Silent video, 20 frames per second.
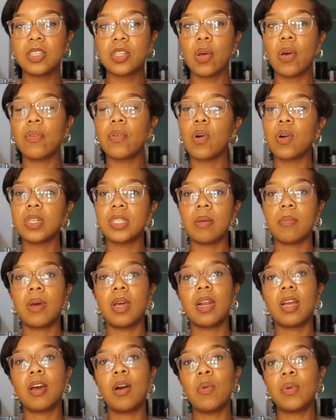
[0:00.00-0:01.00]
So of course I'm
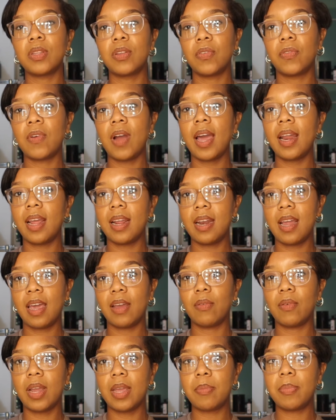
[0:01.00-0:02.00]
going to go with the Friday
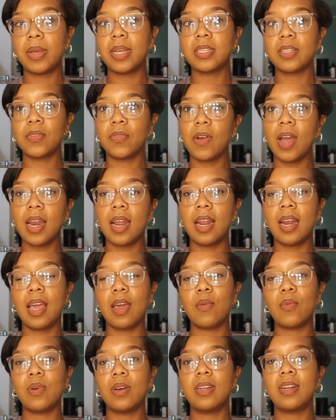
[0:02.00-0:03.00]
night rate, because the Friday
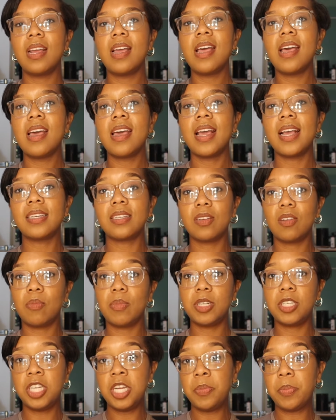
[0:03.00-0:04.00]
night one is a
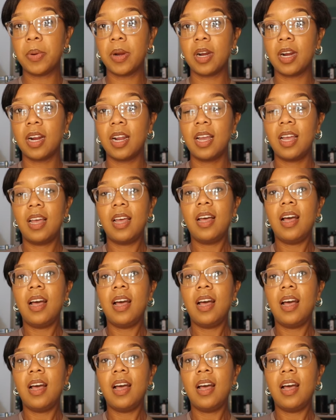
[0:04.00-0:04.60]
little bit cheaper.